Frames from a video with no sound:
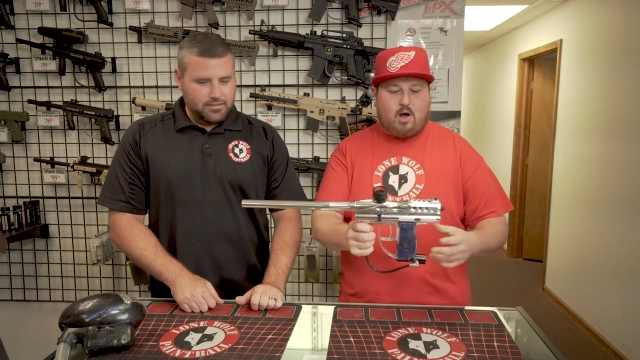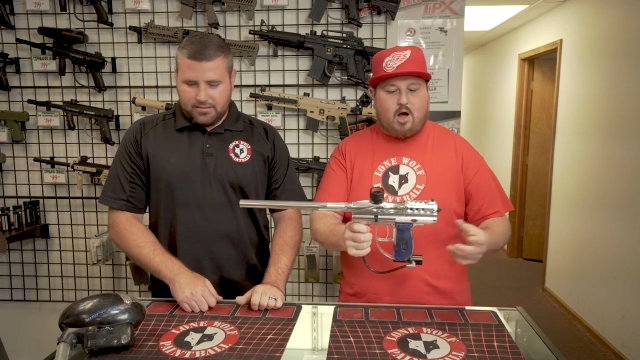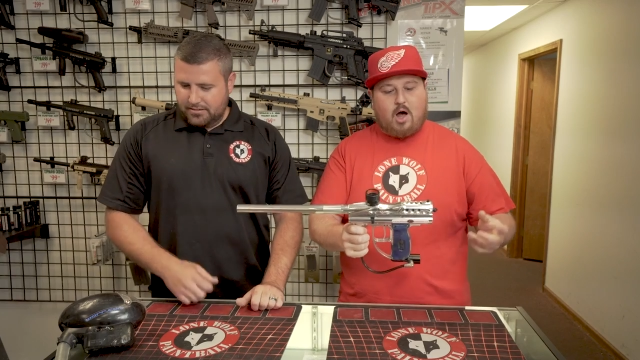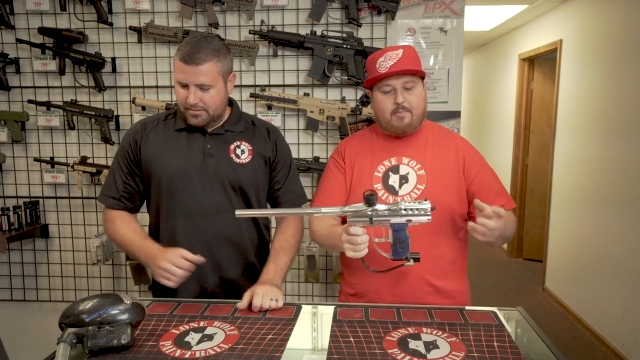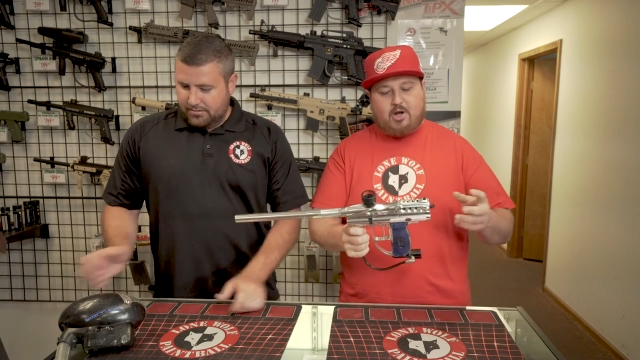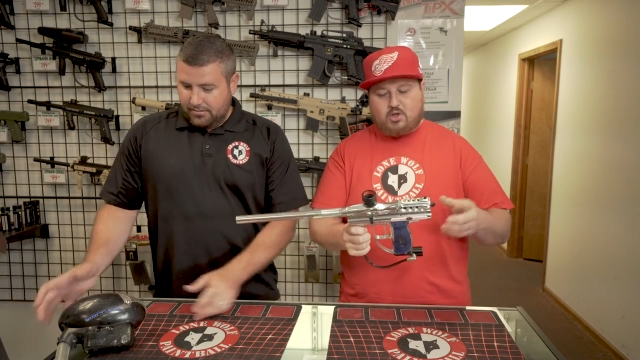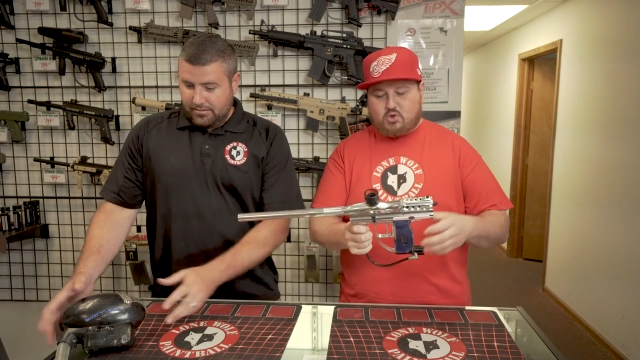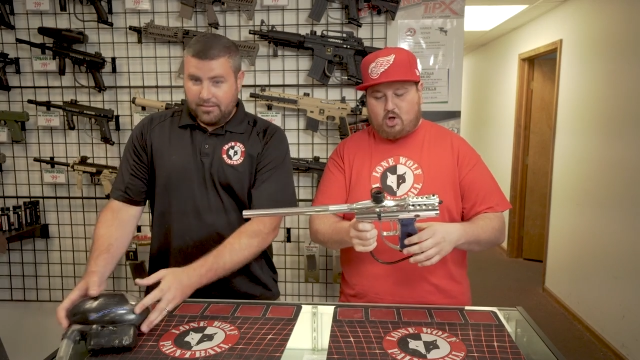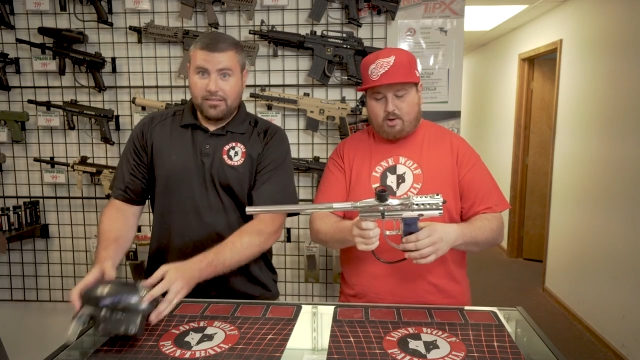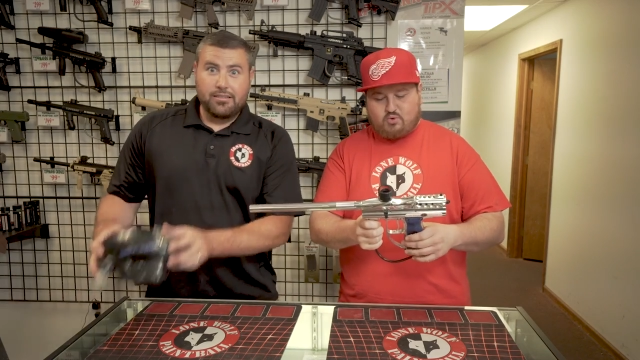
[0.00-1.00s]
Speaker 1: It
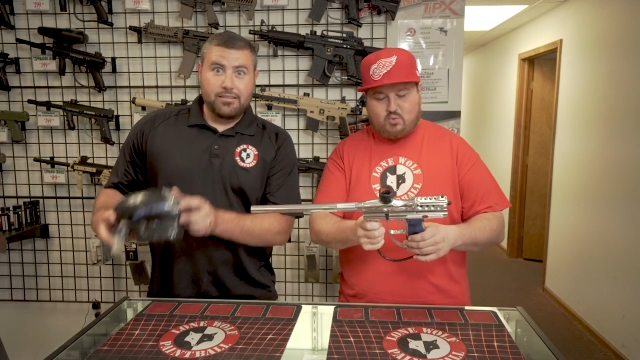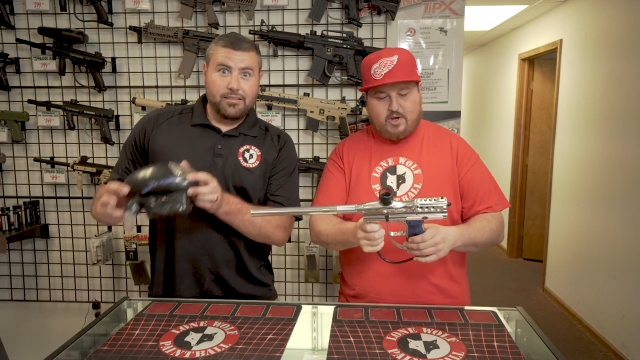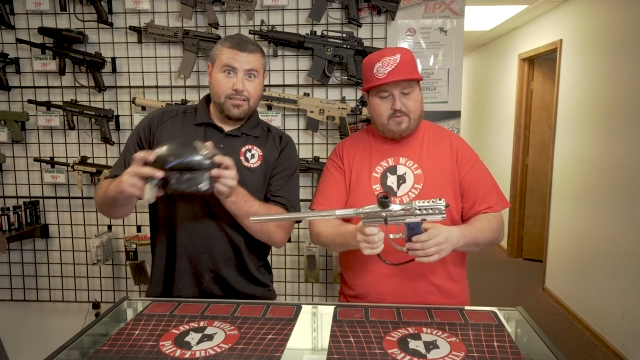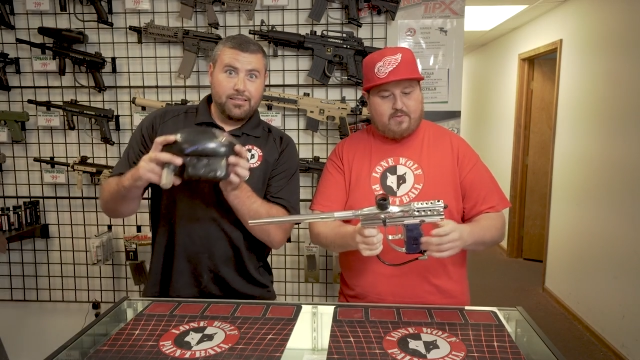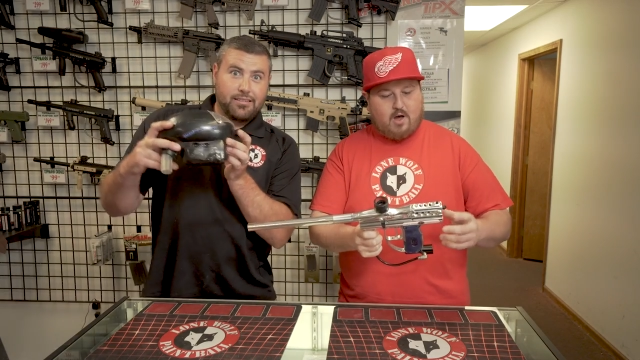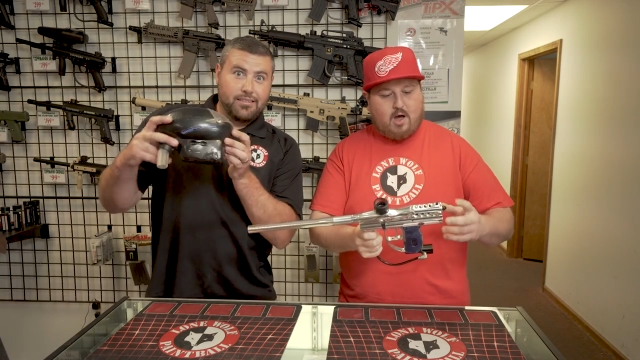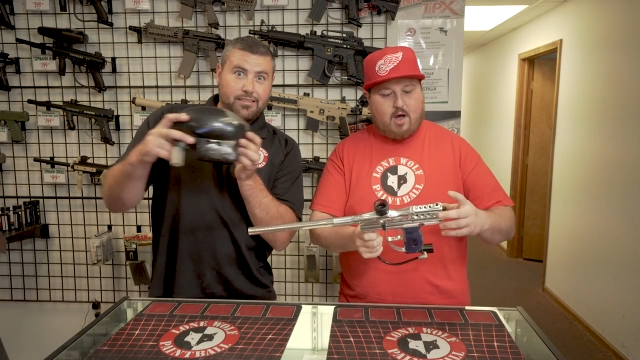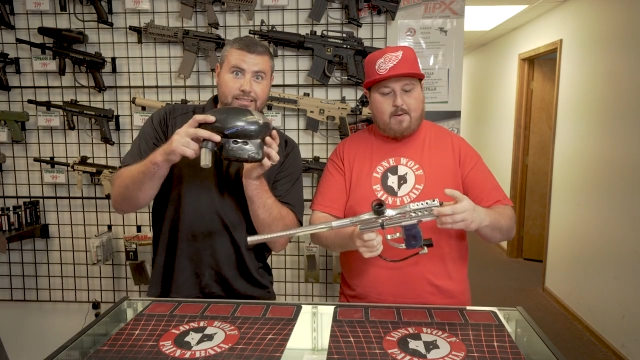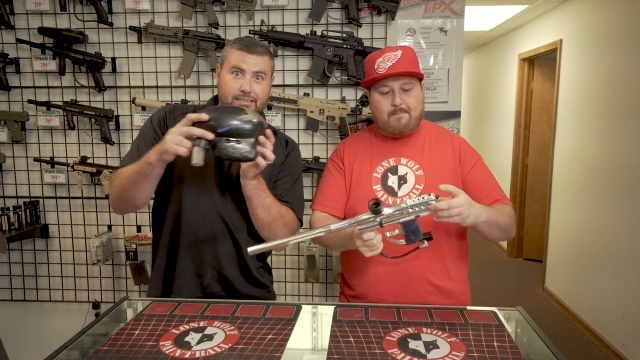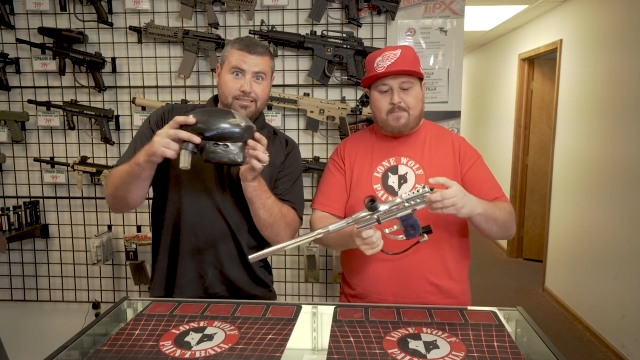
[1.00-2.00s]
also comes with
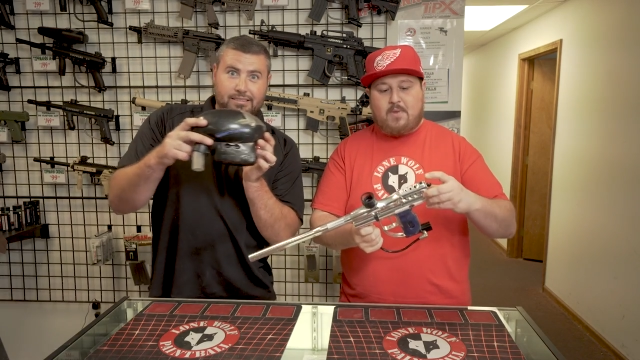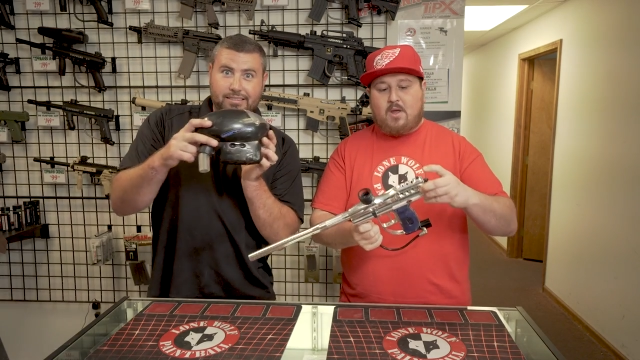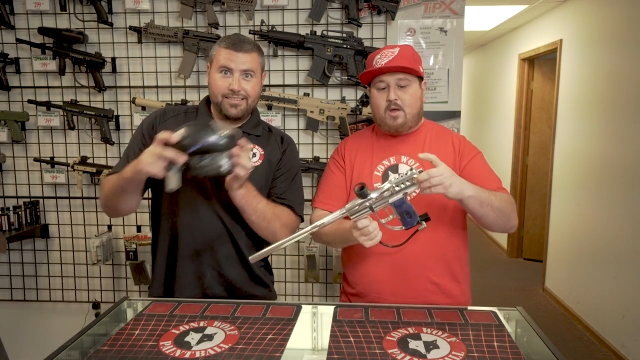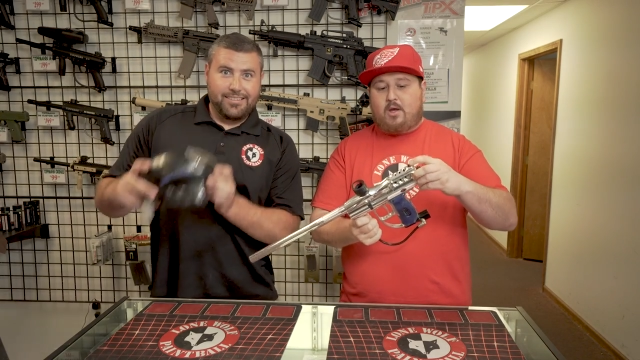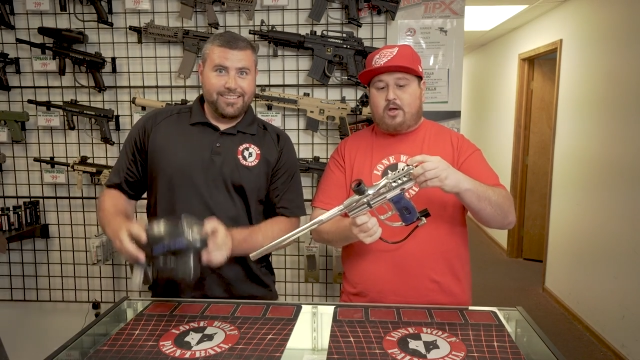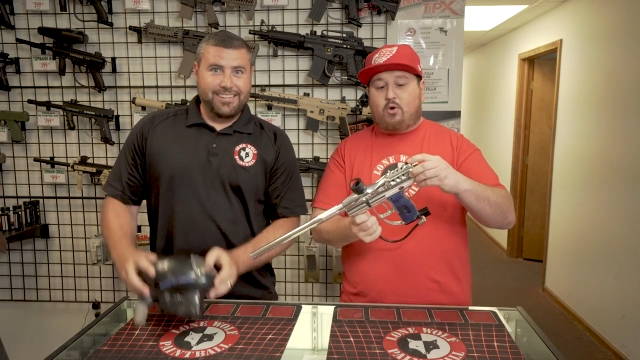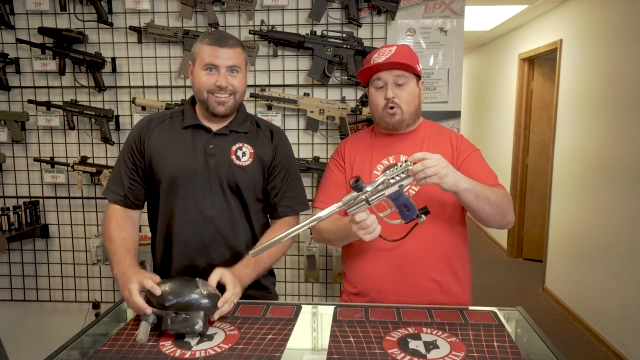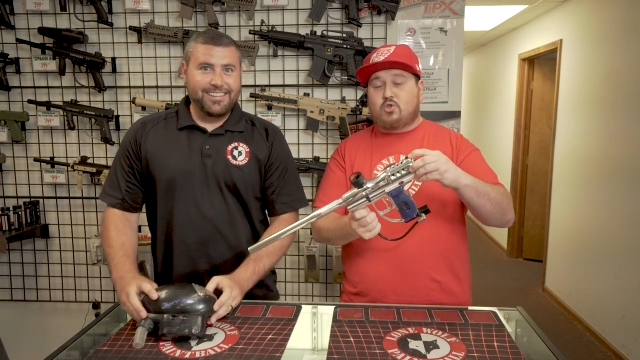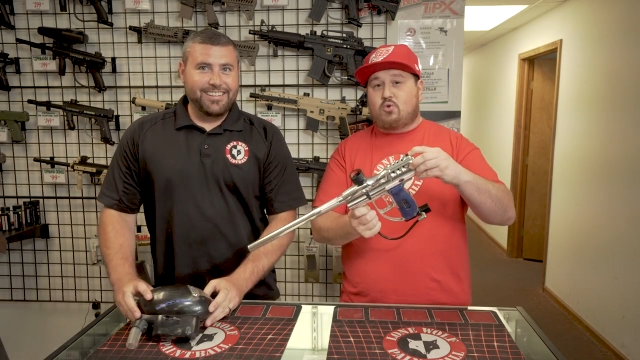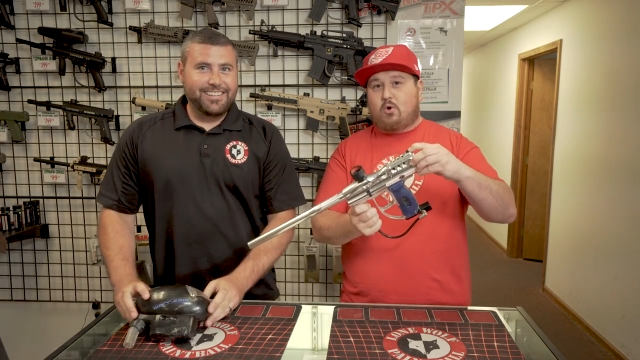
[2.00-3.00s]
an
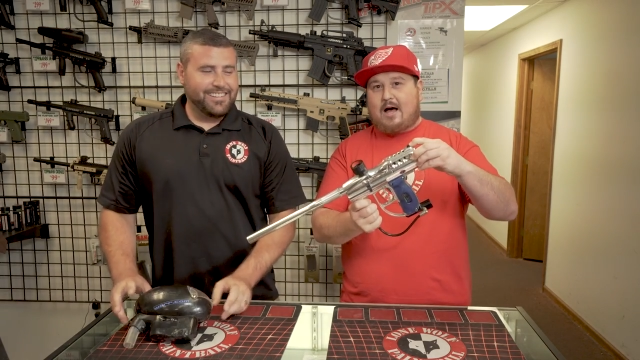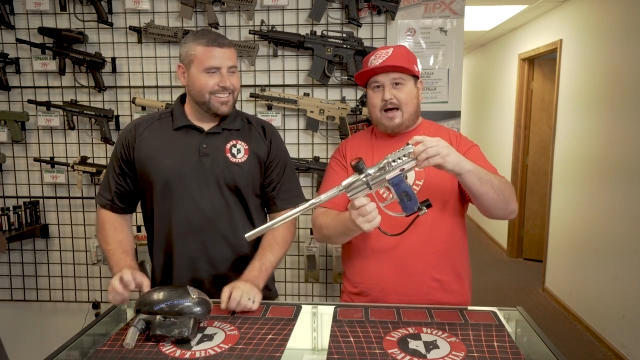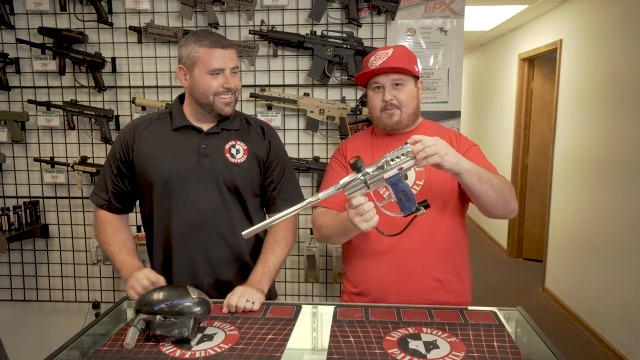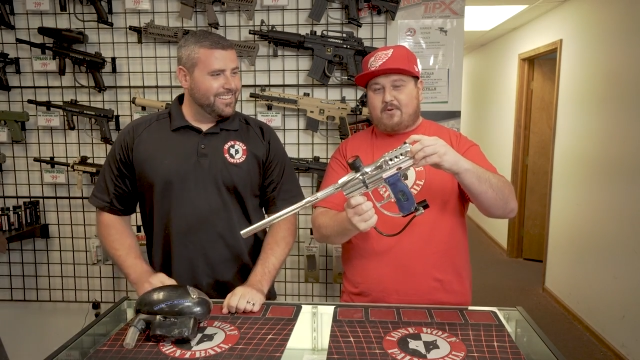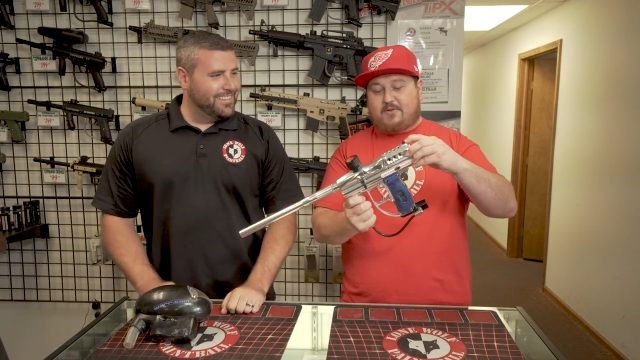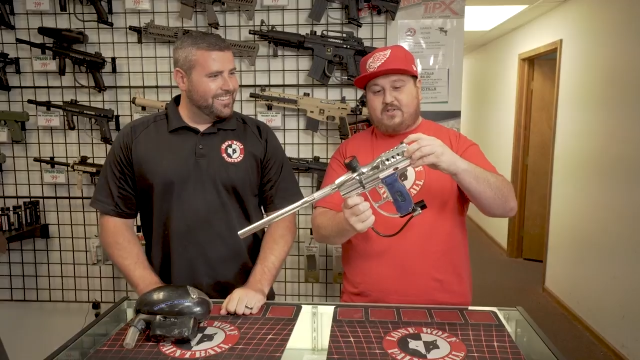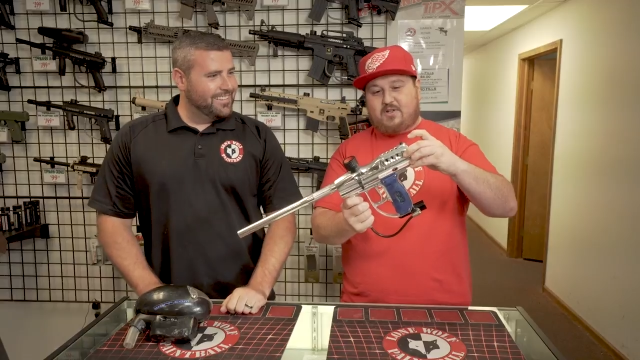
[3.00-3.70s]
old school hopper.